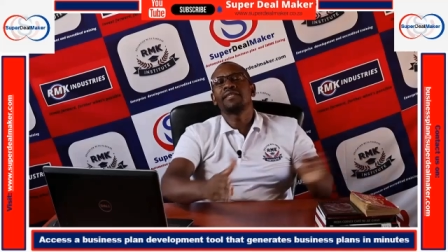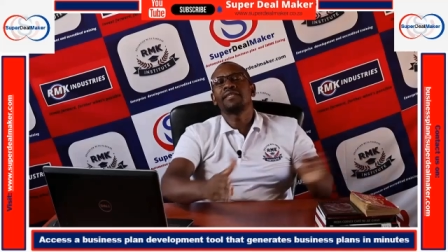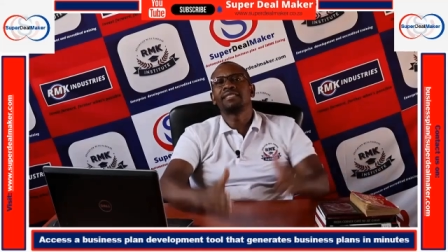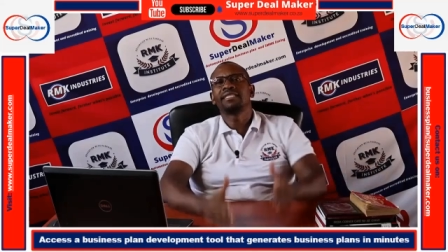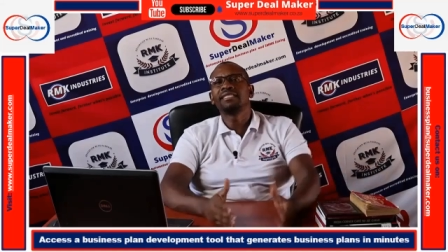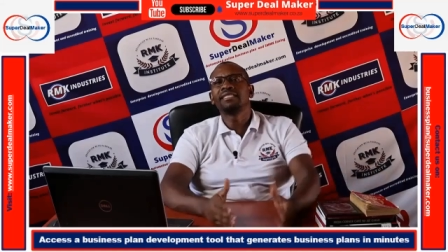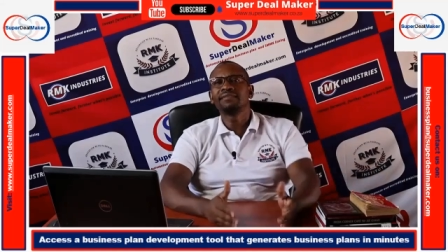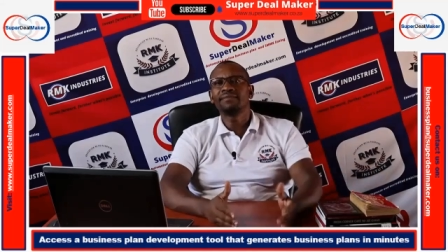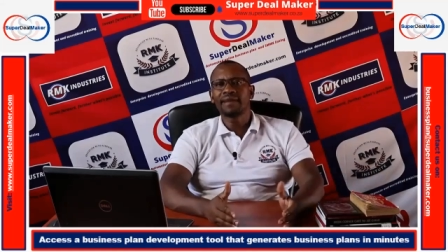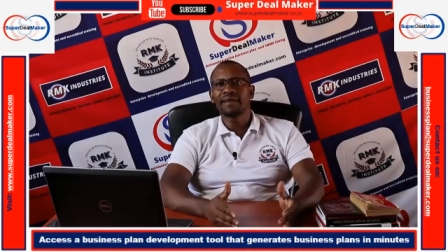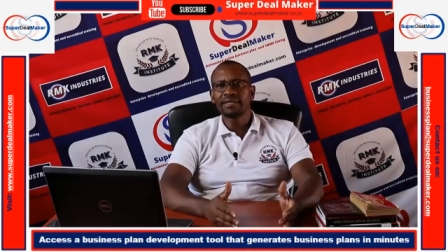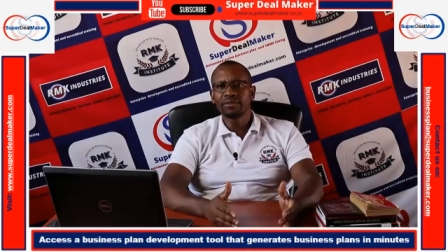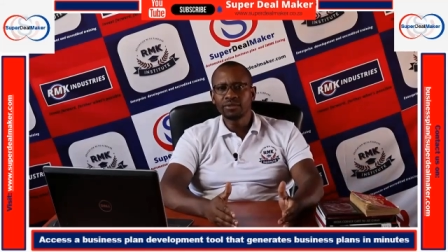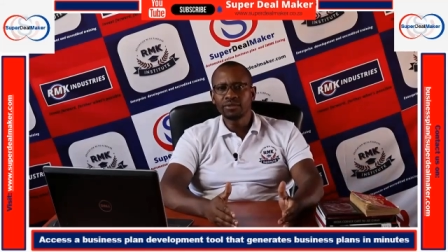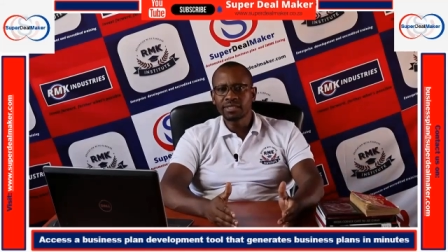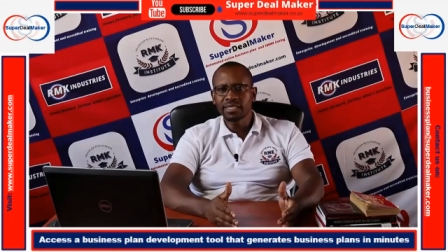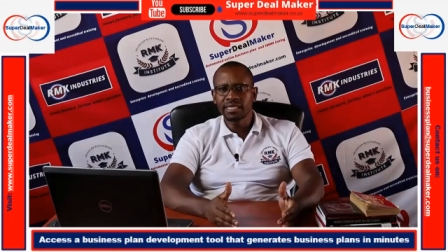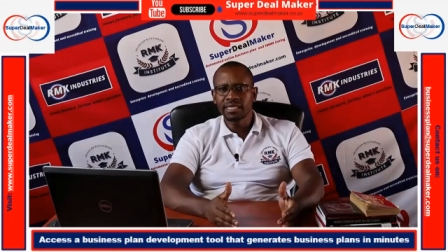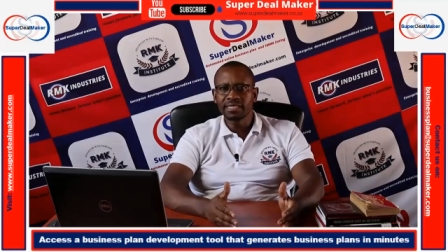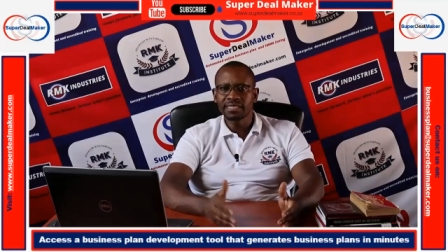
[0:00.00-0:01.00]
identified
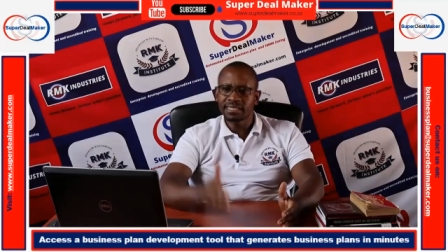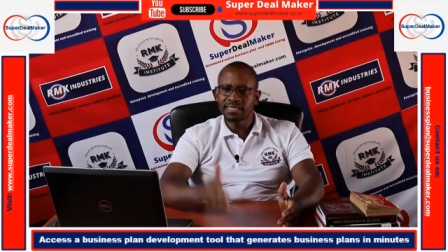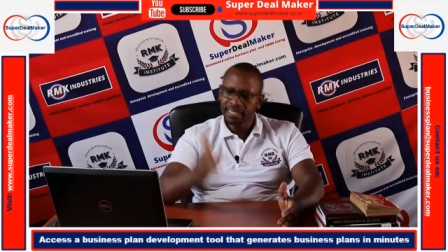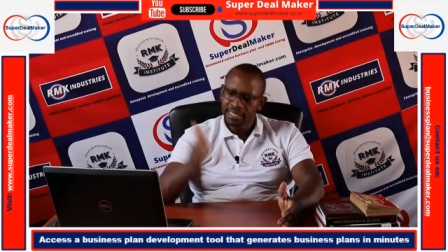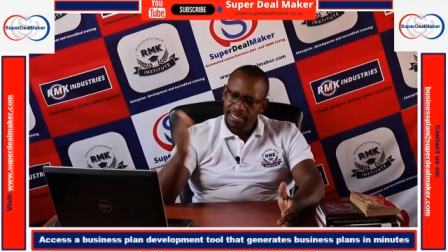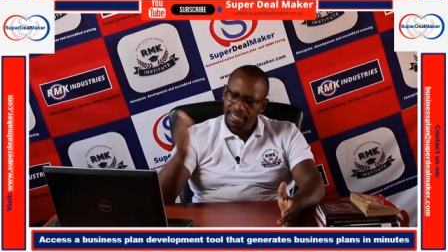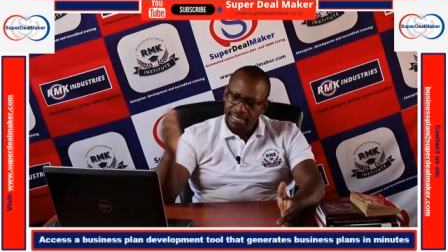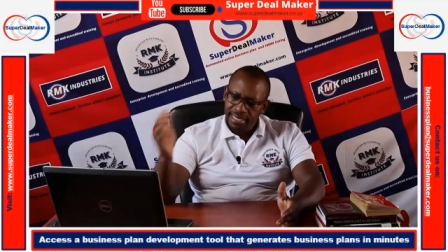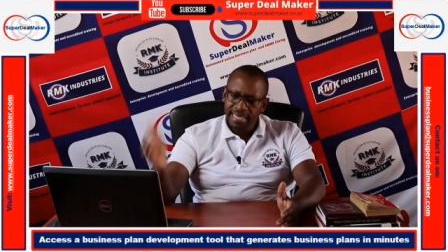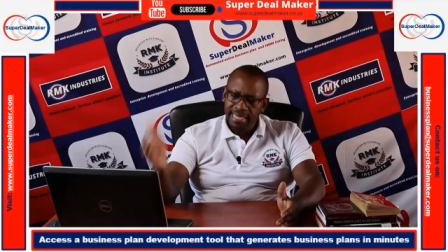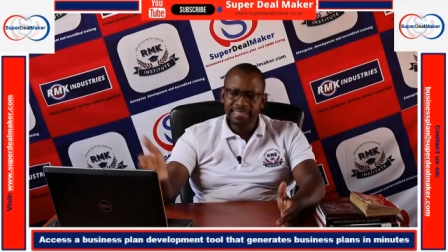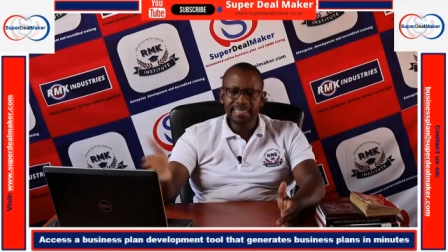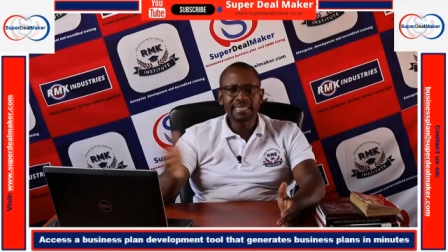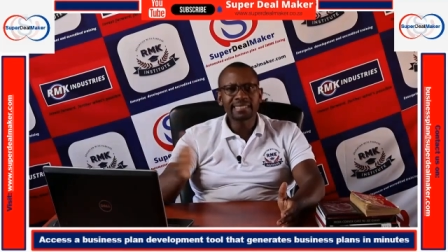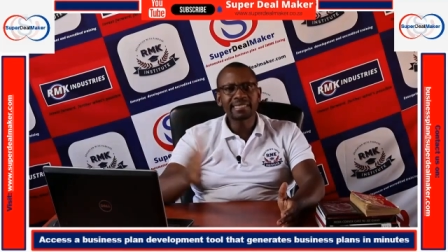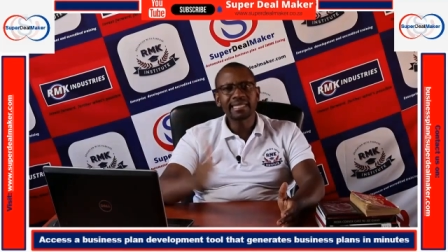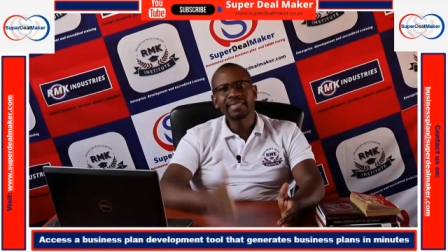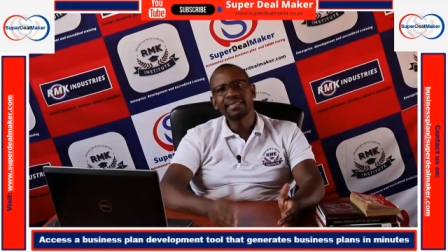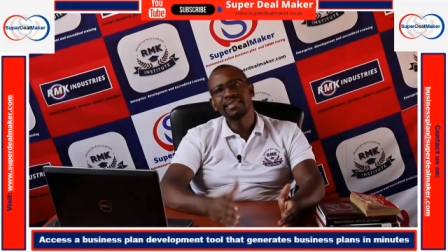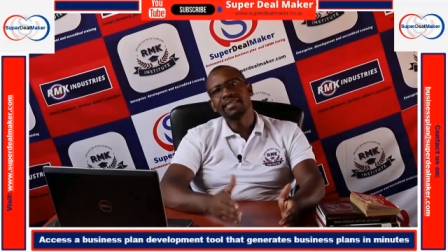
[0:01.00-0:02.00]
those skills, as I
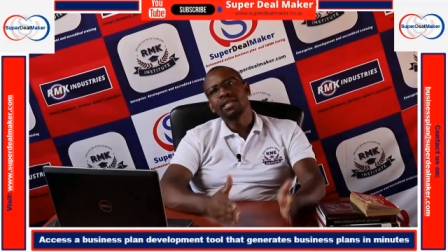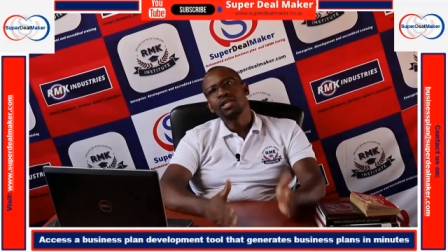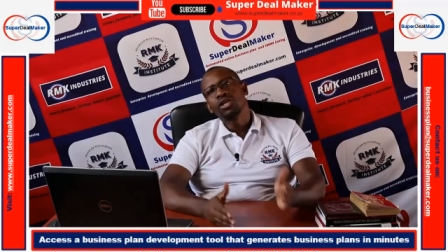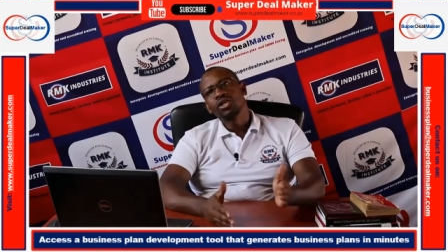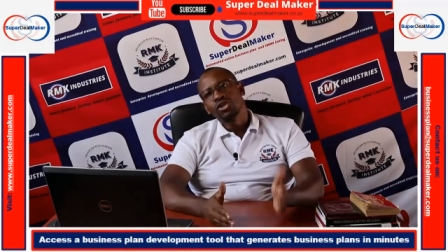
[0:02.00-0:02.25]
said,